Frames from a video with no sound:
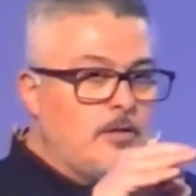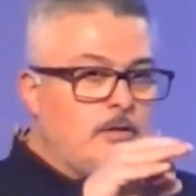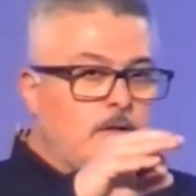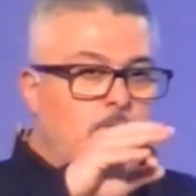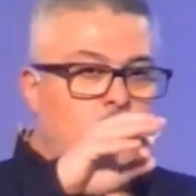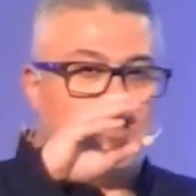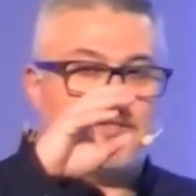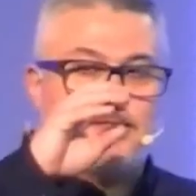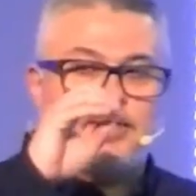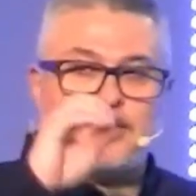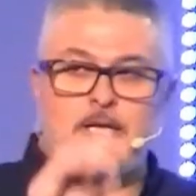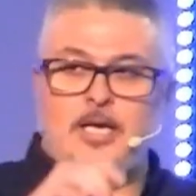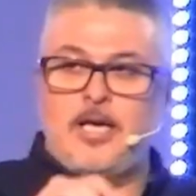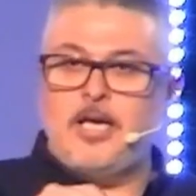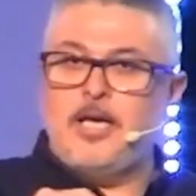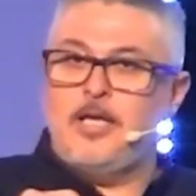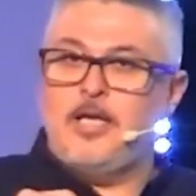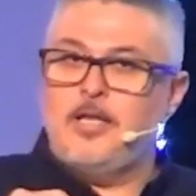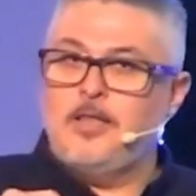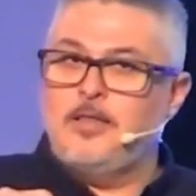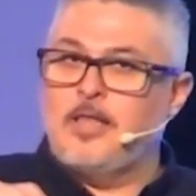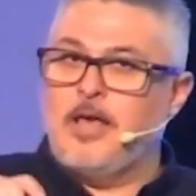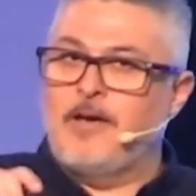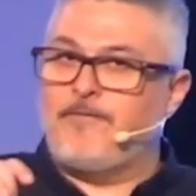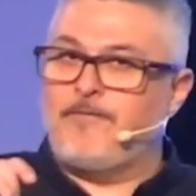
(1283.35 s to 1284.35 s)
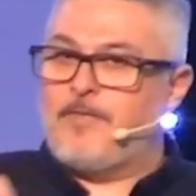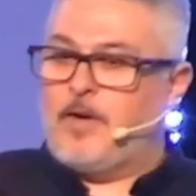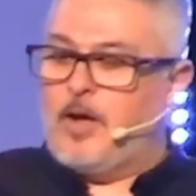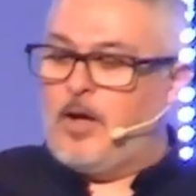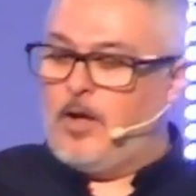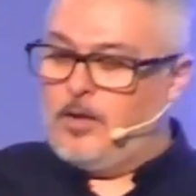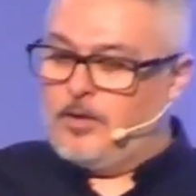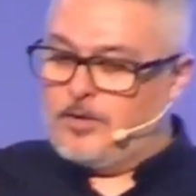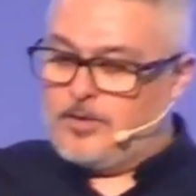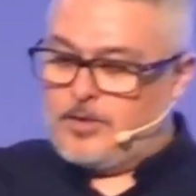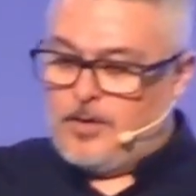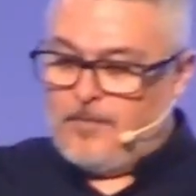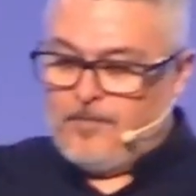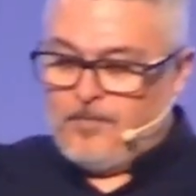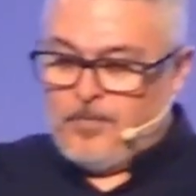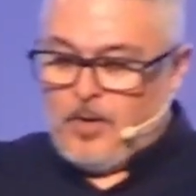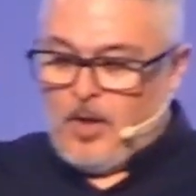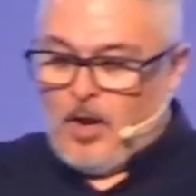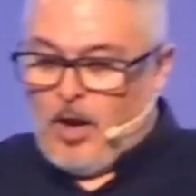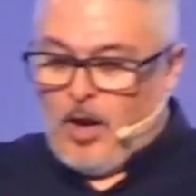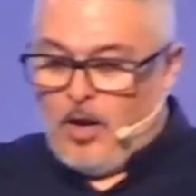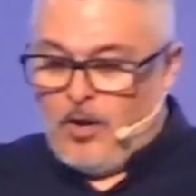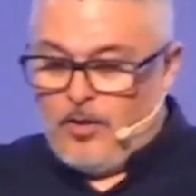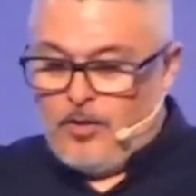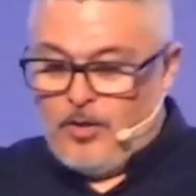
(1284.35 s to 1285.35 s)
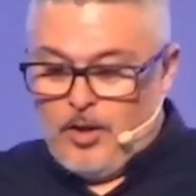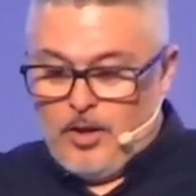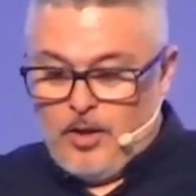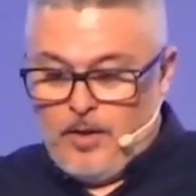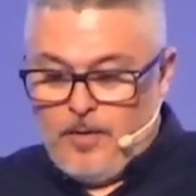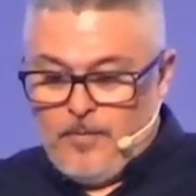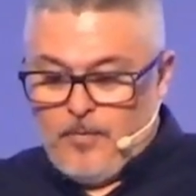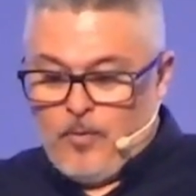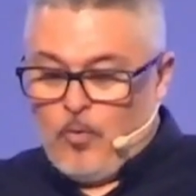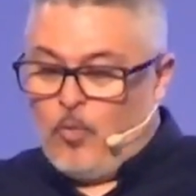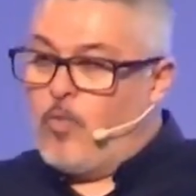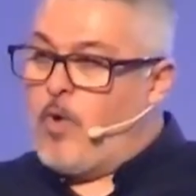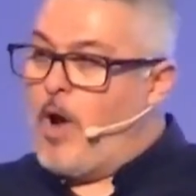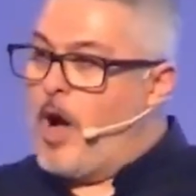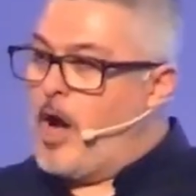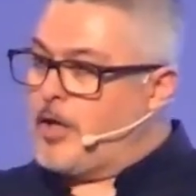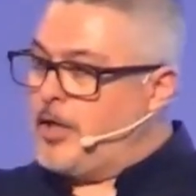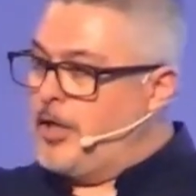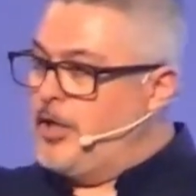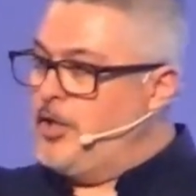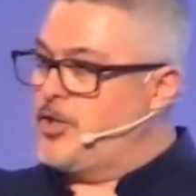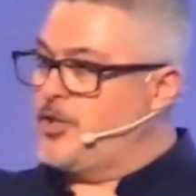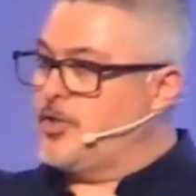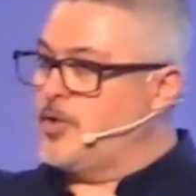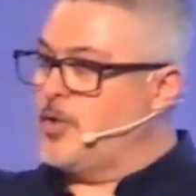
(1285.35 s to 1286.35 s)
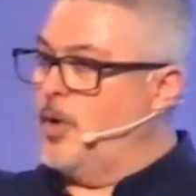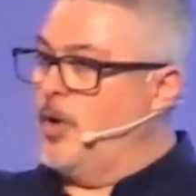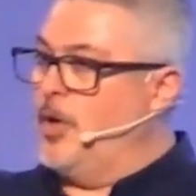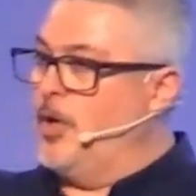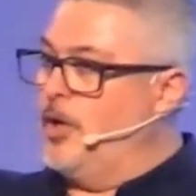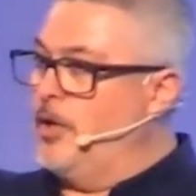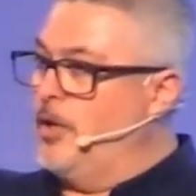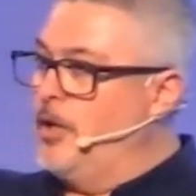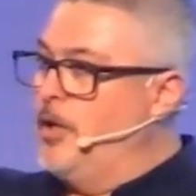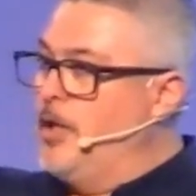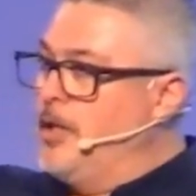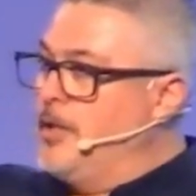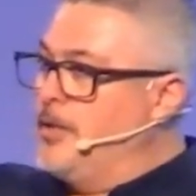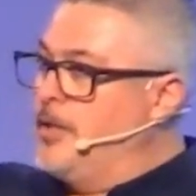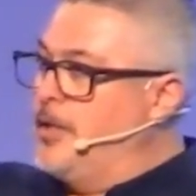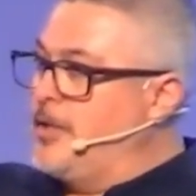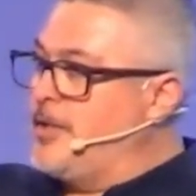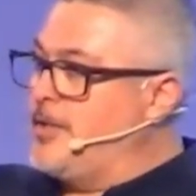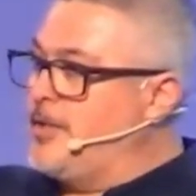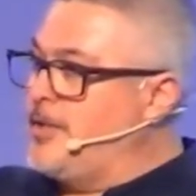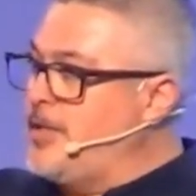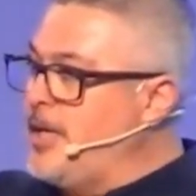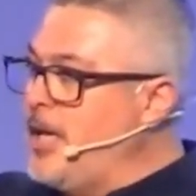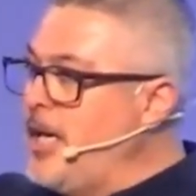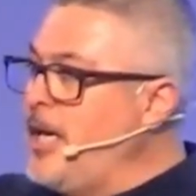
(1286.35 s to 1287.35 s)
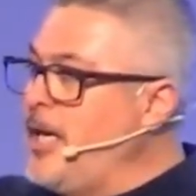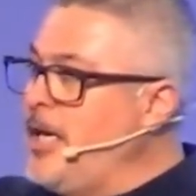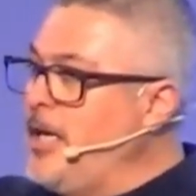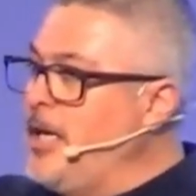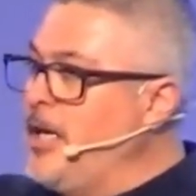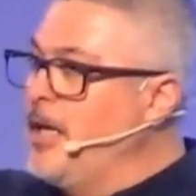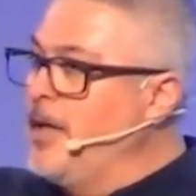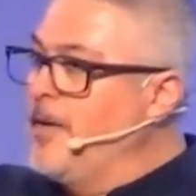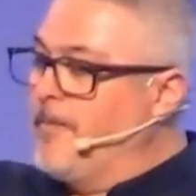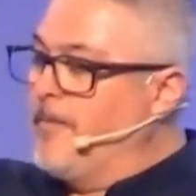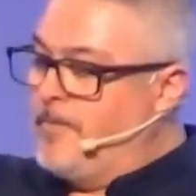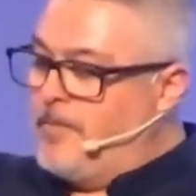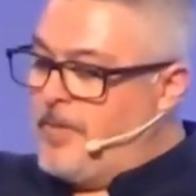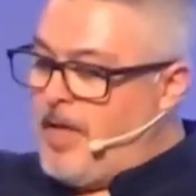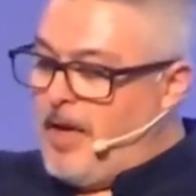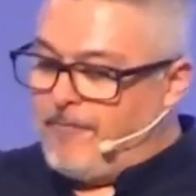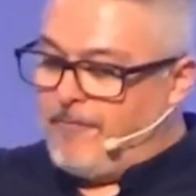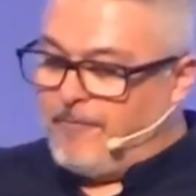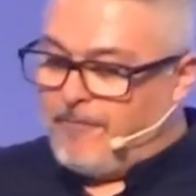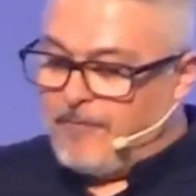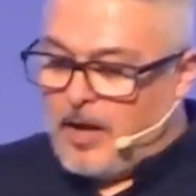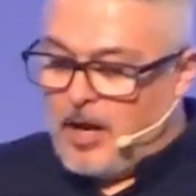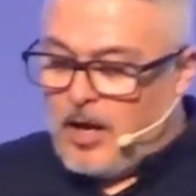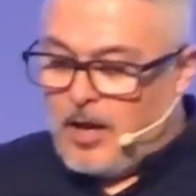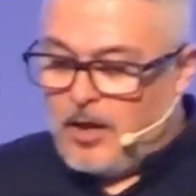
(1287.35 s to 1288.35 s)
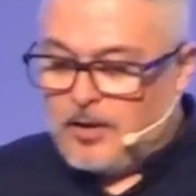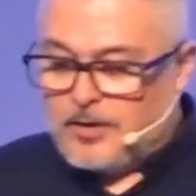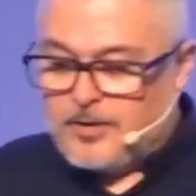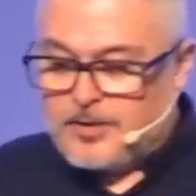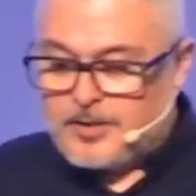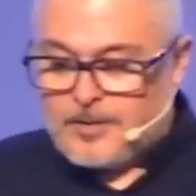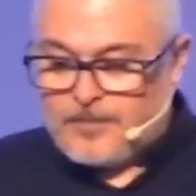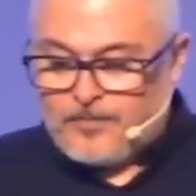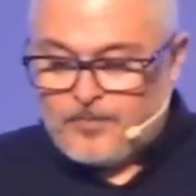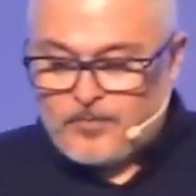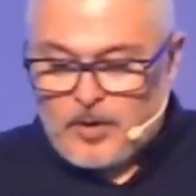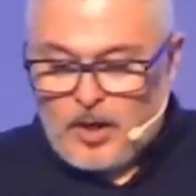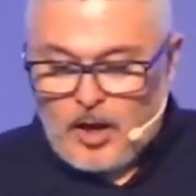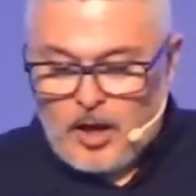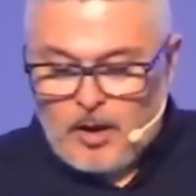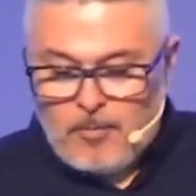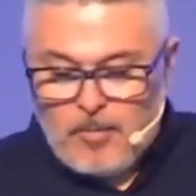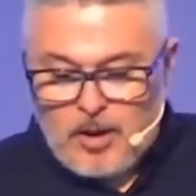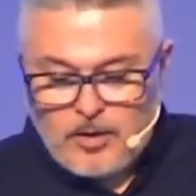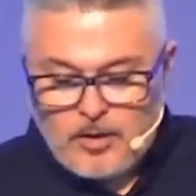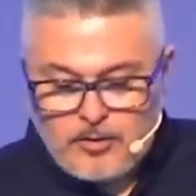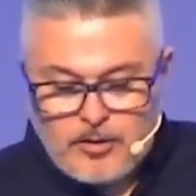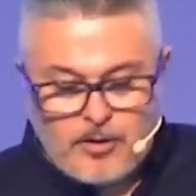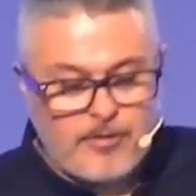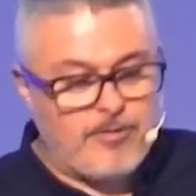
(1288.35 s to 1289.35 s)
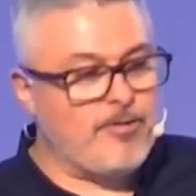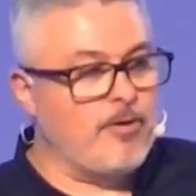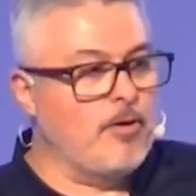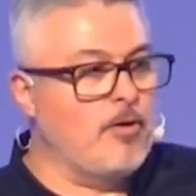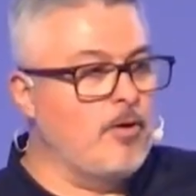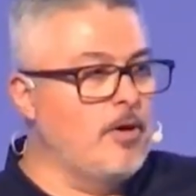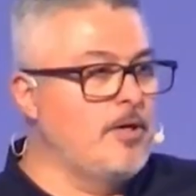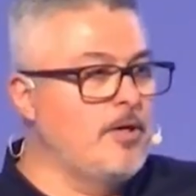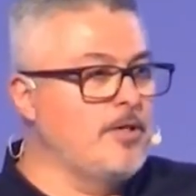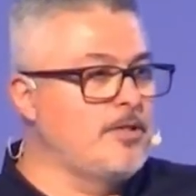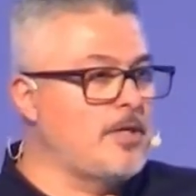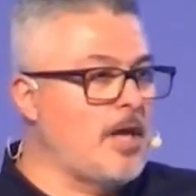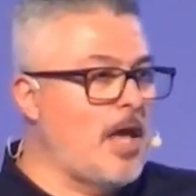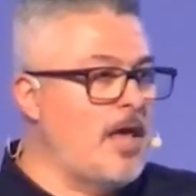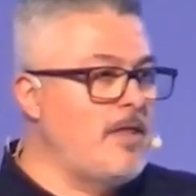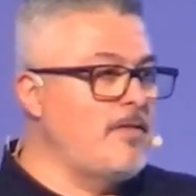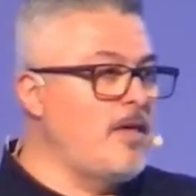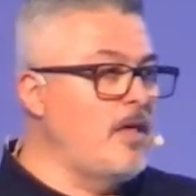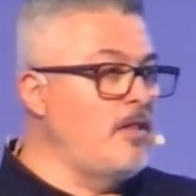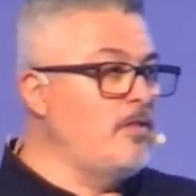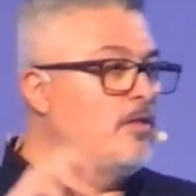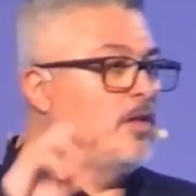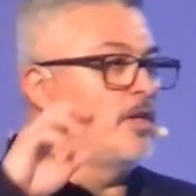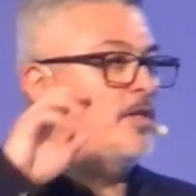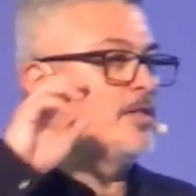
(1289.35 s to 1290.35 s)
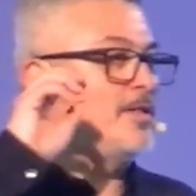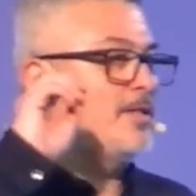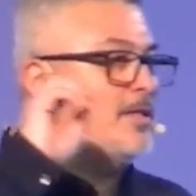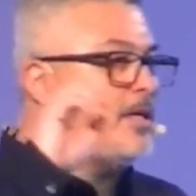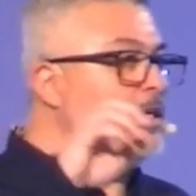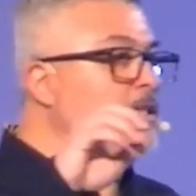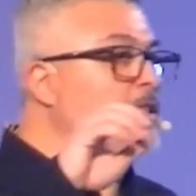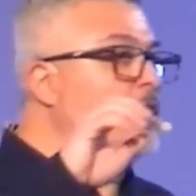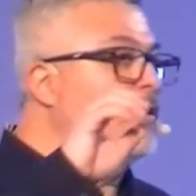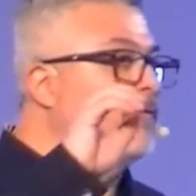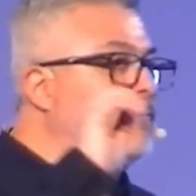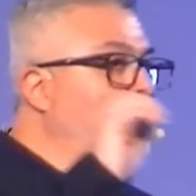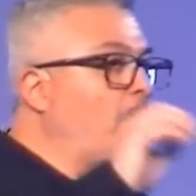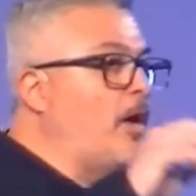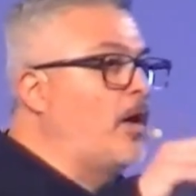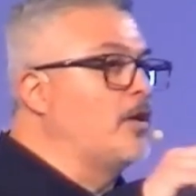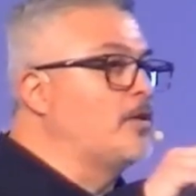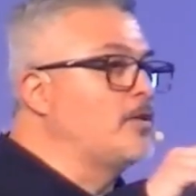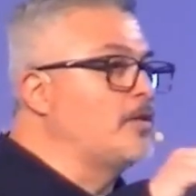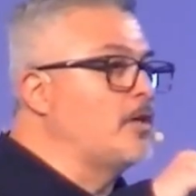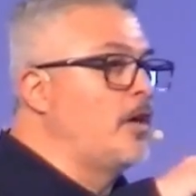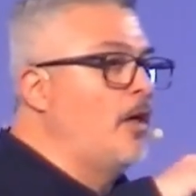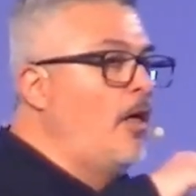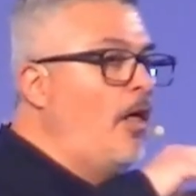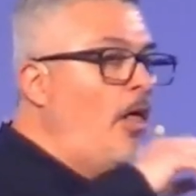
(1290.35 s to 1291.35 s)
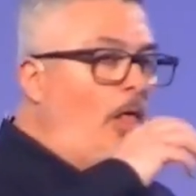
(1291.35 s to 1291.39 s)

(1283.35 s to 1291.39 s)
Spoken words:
the seed that falls on the rocky soil, the seed that falls among the thorns, and then the seed that falls